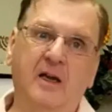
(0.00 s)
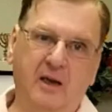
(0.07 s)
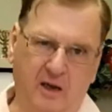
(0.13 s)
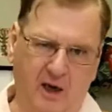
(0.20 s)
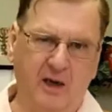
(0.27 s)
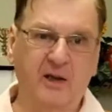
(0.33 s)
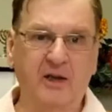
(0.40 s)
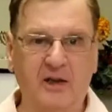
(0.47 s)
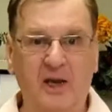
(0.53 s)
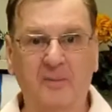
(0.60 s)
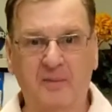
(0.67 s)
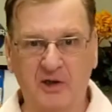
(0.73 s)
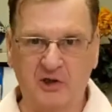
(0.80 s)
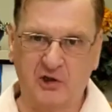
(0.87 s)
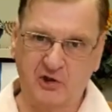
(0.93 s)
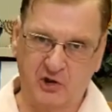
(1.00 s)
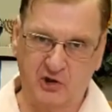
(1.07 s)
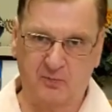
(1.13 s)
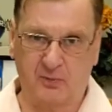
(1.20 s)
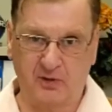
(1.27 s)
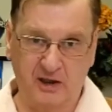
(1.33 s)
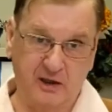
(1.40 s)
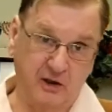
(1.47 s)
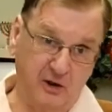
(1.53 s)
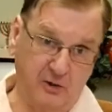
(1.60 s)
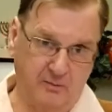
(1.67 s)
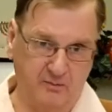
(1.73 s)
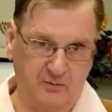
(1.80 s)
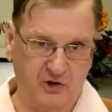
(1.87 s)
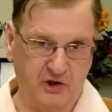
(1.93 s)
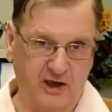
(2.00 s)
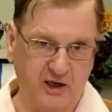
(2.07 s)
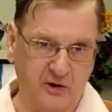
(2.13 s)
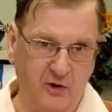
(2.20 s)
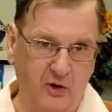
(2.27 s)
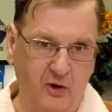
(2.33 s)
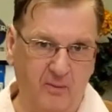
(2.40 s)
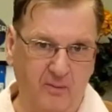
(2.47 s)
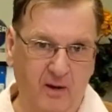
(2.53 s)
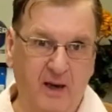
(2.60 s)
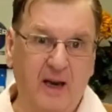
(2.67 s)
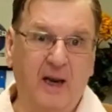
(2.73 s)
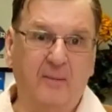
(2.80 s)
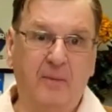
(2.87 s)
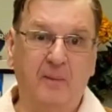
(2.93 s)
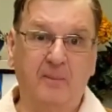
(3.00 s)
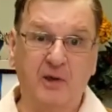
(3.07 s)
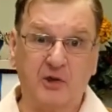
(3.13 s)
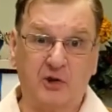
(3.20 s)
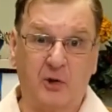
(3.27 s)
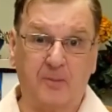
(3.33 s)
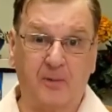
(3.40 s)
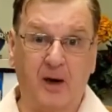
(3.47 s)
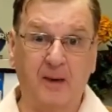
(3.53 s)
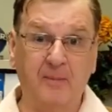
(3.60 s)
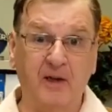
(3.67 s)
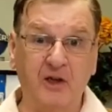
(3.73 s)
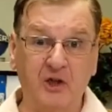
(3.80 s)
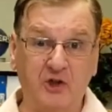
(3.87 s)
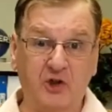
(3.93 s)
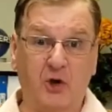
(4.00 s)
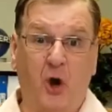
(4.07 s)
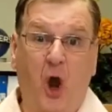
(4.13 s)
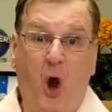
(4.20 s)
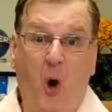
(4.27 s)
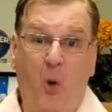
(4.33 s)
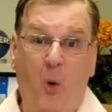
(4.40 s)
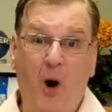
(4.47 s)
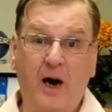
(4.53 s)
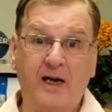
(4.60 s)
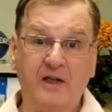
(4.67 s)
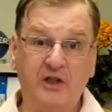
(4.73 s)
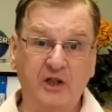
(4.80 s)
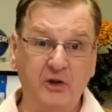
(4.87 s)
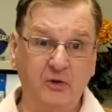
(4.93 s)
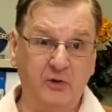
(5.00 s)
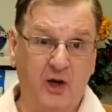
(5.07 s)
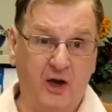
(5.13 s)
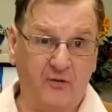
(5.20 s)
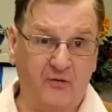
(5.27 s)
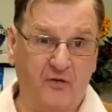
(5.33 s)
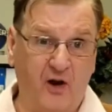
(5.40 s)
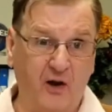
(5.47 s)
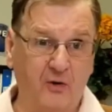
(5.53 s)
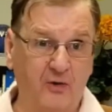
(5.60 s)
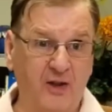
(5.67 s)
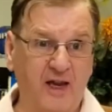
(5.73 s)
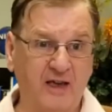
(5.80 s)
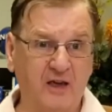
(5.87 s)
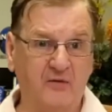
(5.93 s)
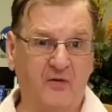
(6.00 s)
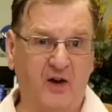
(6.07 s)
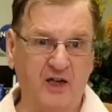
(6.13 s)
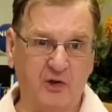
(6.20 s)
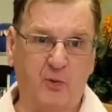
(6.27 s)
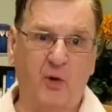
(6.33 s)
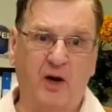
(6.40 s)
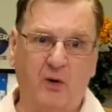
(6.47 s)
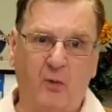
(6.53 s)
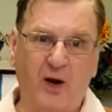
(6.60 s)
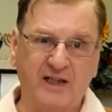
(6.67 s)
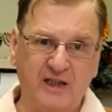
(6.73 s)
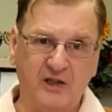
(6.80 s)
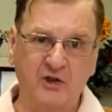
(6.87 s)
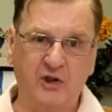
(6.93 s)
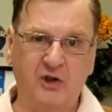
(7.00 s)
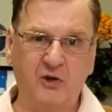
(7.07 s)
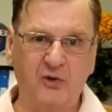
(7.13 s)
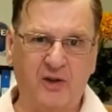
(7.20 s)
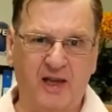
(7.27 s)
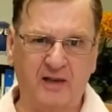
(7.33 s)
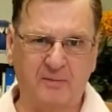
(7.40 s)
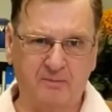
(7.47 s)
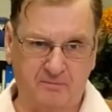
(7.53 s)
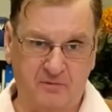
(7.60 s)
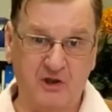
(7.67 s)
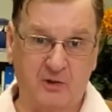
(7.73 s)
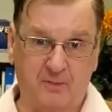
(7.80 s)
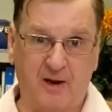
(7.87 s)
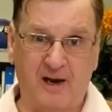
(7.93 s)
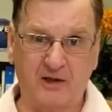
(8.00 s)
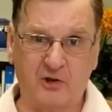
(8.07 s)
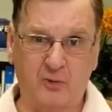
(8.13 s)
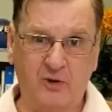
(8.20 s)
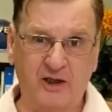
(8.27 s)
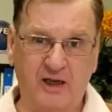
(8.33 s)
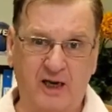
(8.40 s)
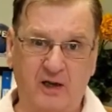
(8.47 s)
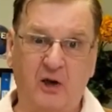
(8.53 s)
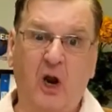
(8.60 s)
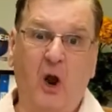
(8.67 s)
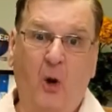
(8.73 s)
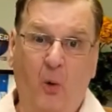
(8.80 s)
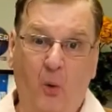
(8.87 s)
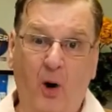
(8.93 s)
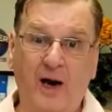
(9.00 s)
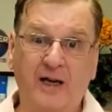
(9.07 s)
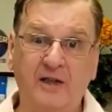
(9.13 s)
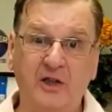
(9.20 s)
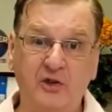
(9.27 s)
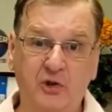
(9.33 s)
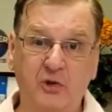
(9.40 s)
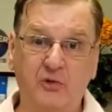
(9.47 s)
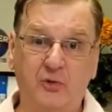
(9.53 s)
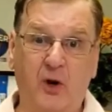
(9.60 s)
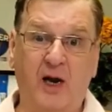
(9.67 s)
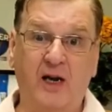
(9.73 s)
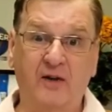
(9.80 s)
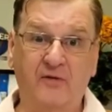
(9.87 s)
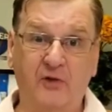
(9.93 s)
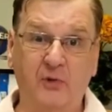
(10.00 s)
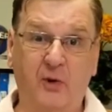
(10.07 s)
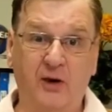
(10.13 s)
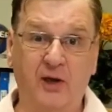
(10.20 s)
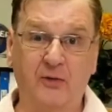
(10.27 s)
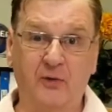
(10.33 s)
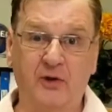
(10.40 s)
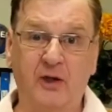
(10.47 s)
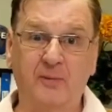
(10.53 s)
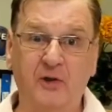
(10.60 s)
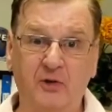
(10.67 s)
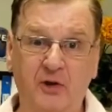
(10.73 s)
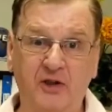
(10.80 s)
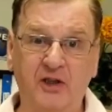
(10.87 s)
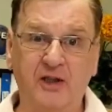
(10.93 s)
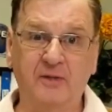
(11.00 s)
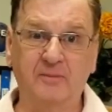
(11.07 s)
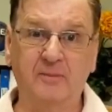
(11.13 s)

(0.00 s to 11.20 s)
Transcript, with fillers: I think that message is pretty clear. Stay at home. But, Mr. Prime Minister, why do you not follow that advice? Why, why didn't you do that this past weekend? Why did you drive to another community?